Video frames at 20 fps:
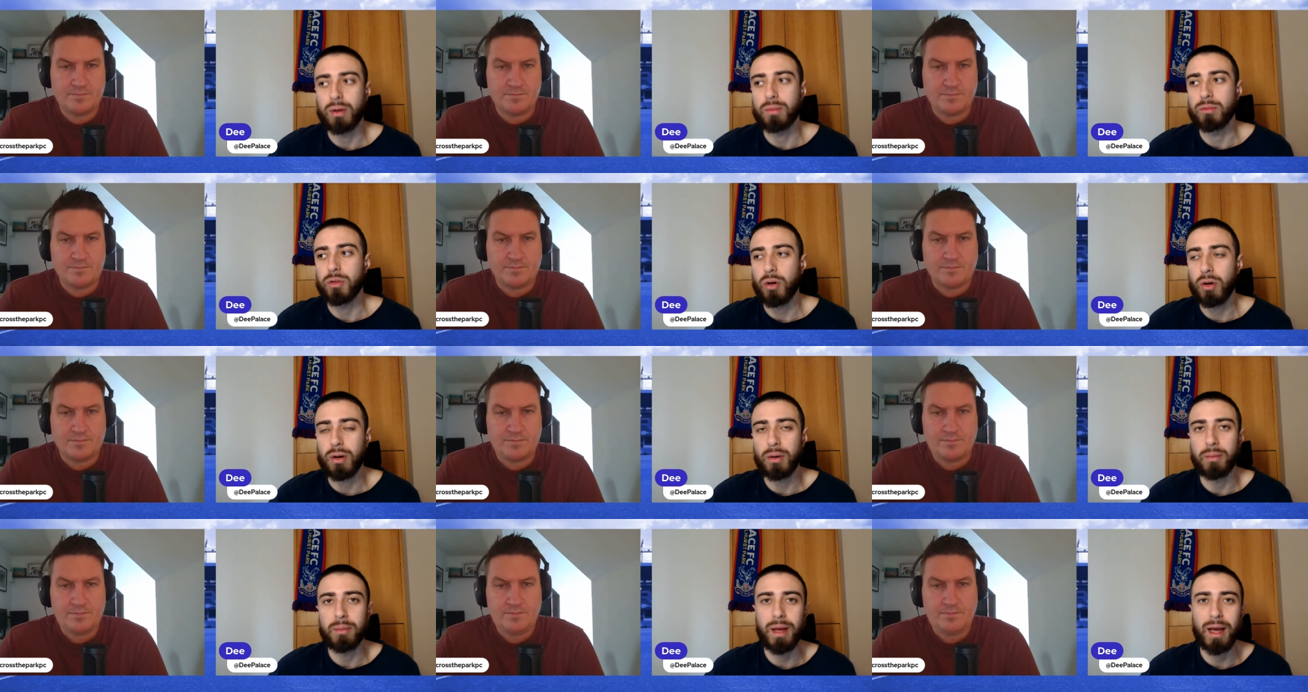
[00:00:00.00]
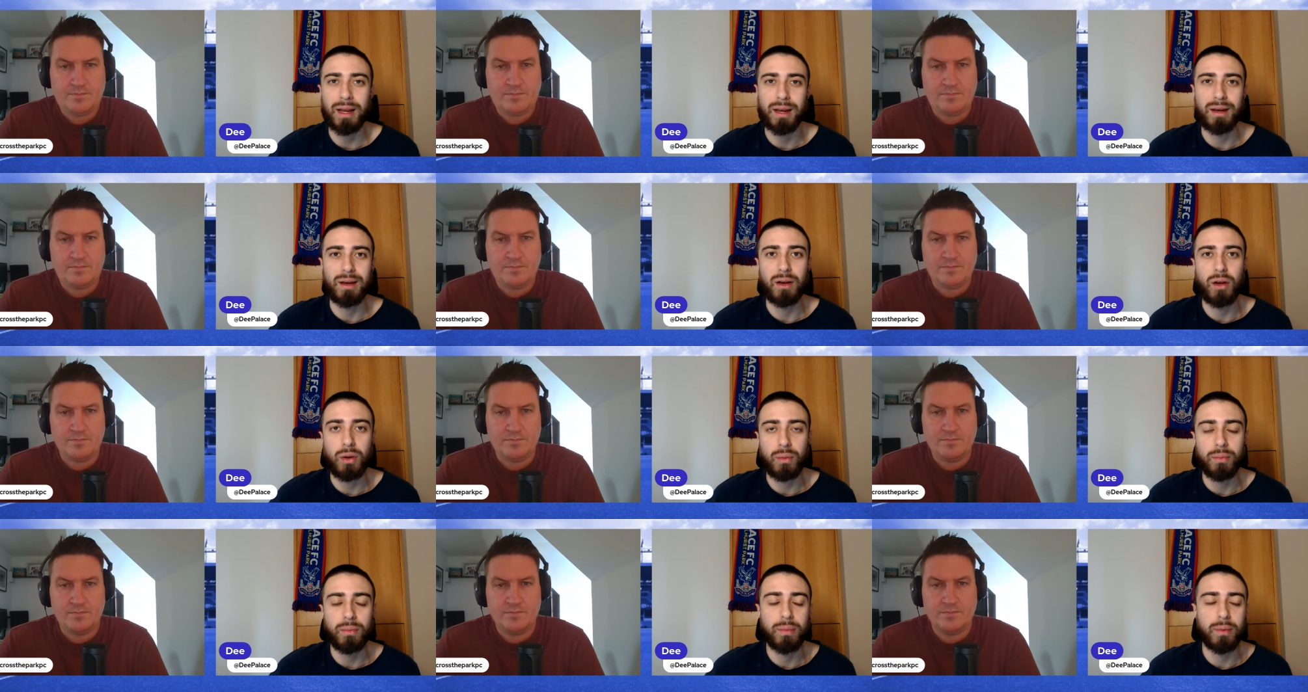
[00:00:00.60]
Speaker 1: Tottenham had you
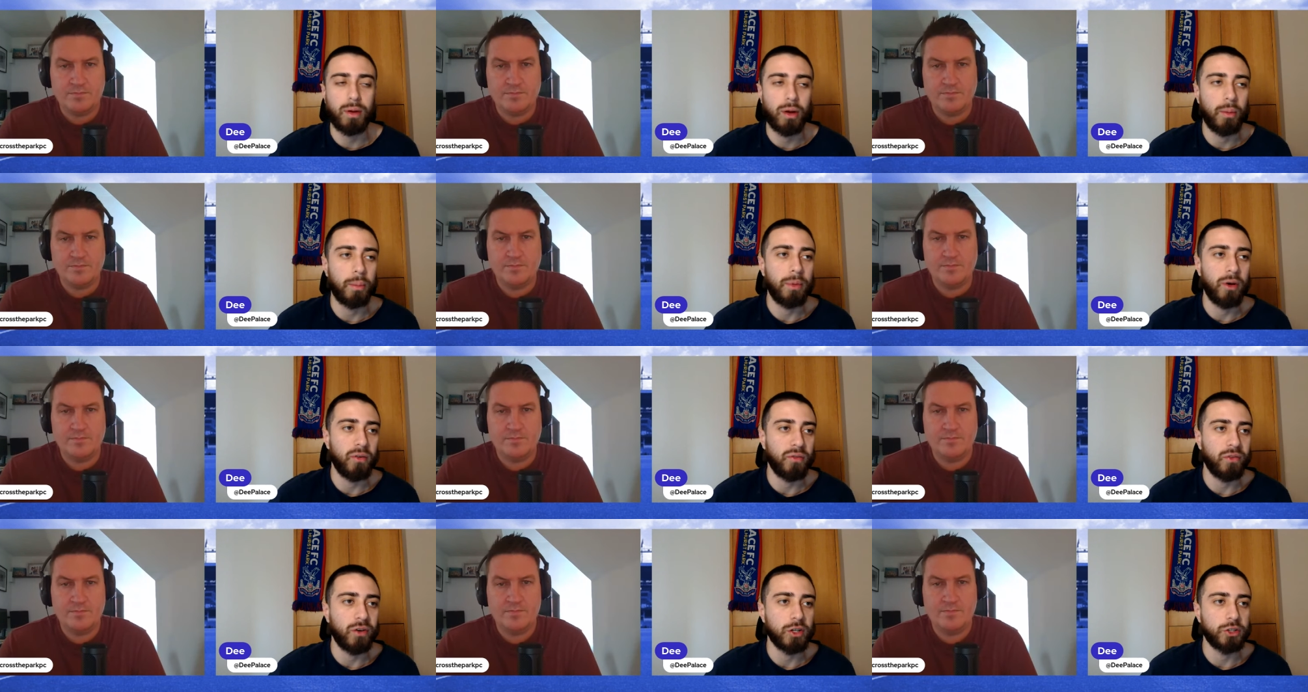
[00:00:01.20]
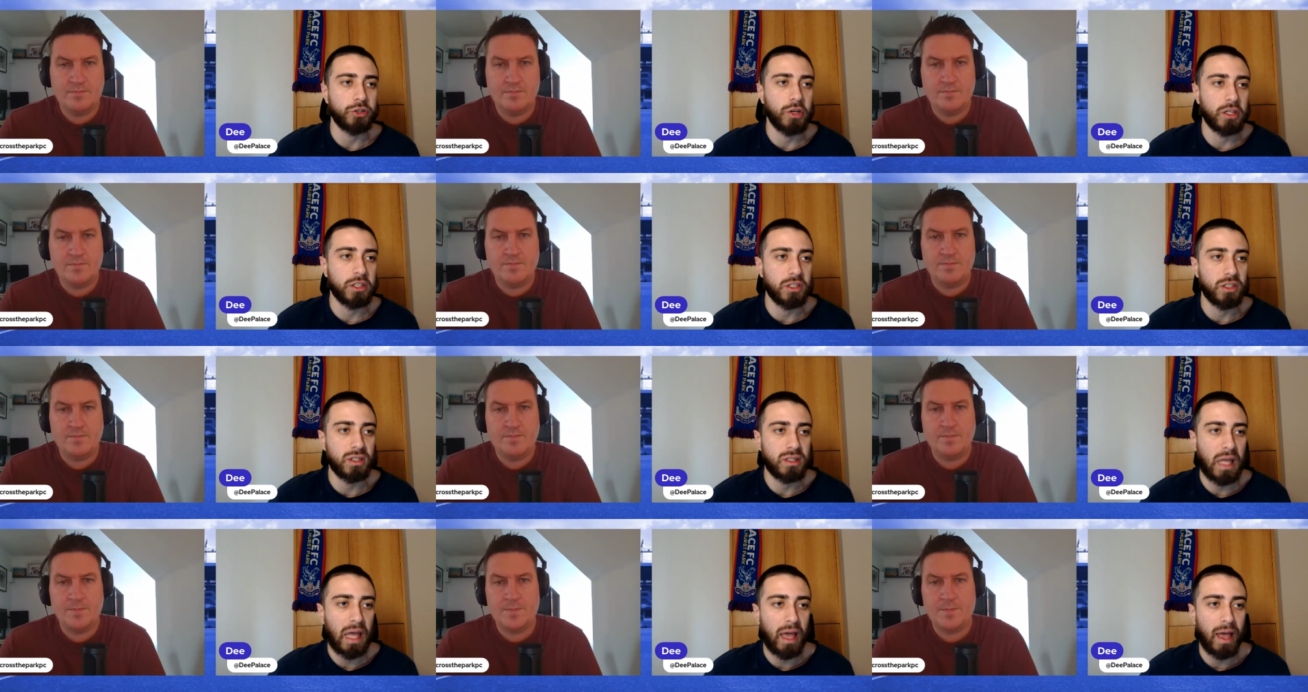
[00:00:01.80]
know, a bit of frustrations
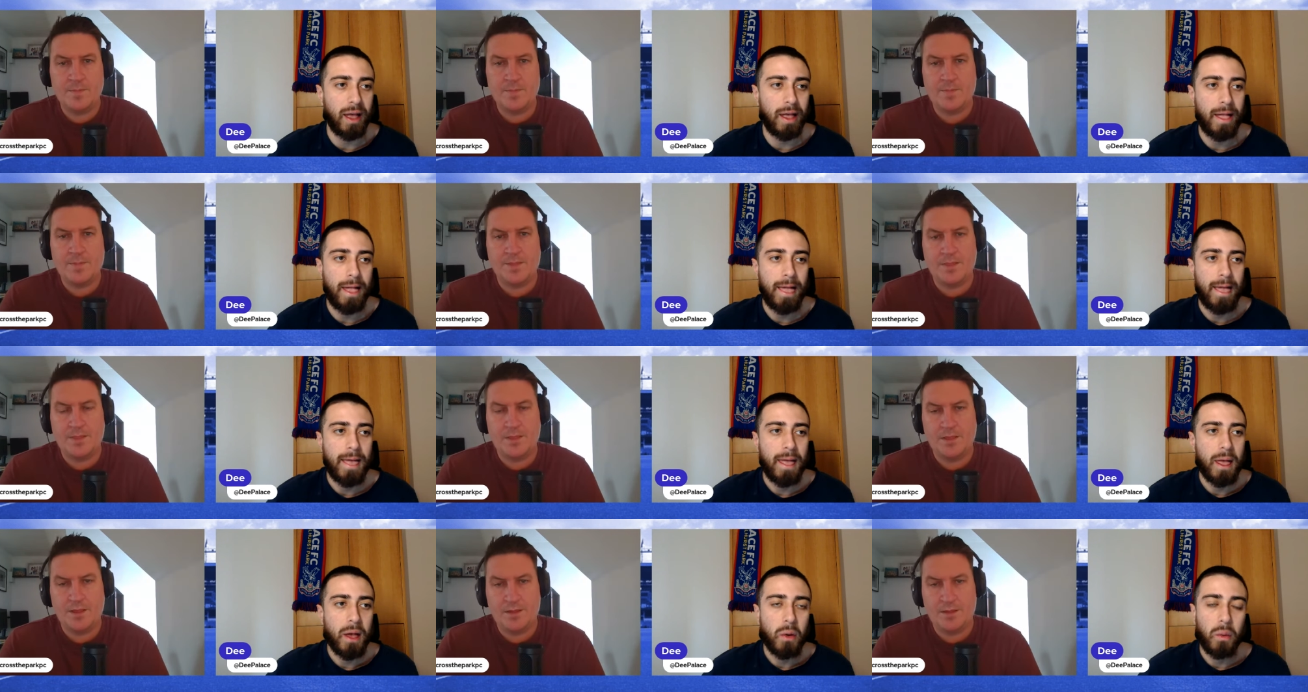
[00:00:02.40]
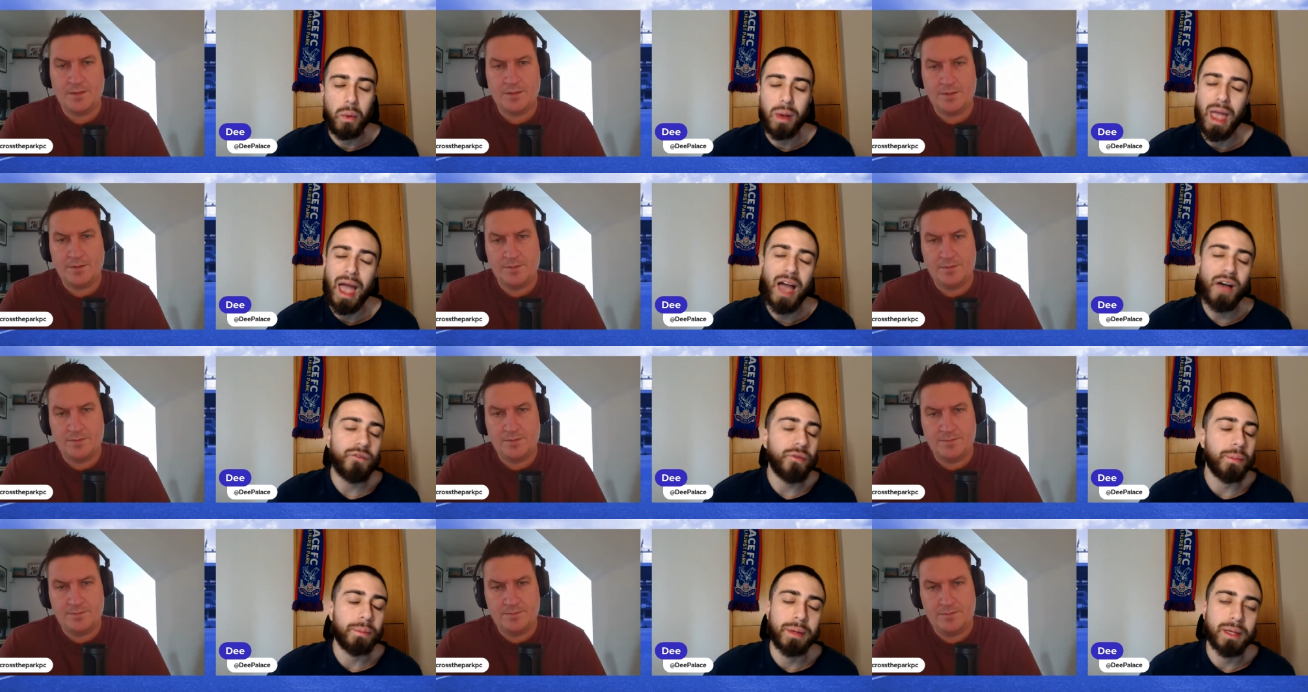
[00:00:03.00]
there. We
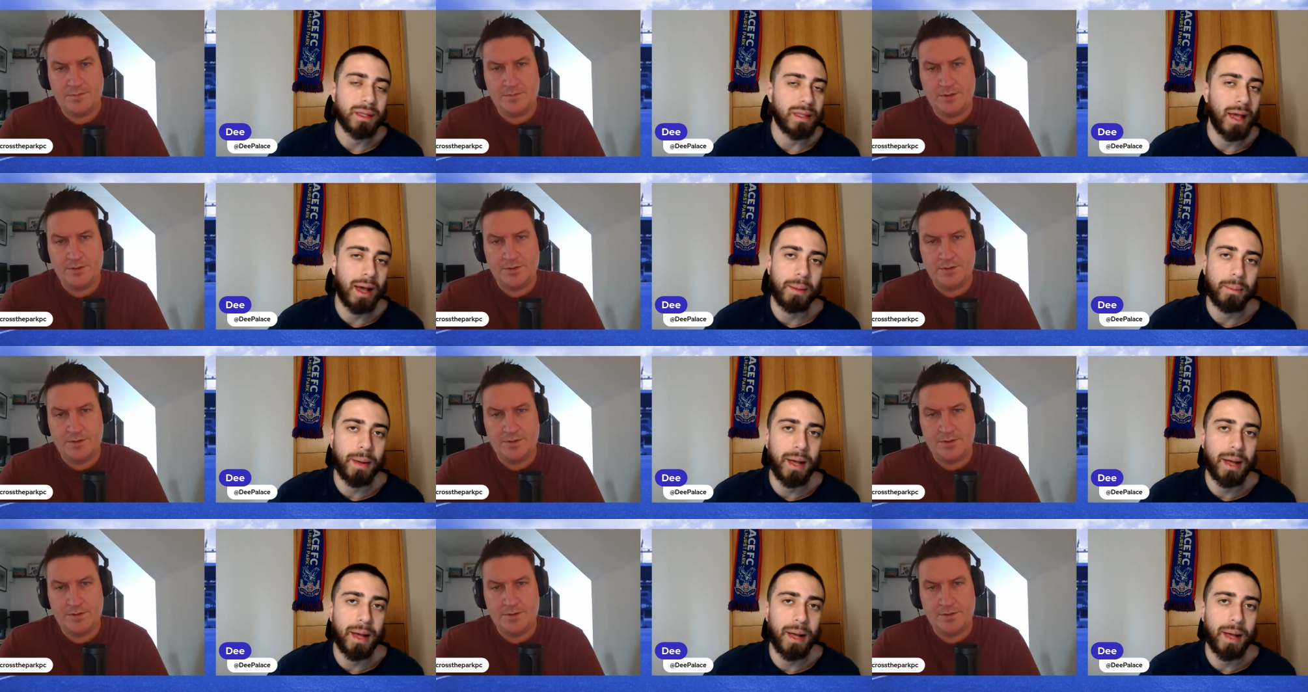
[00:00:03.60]
haven't been that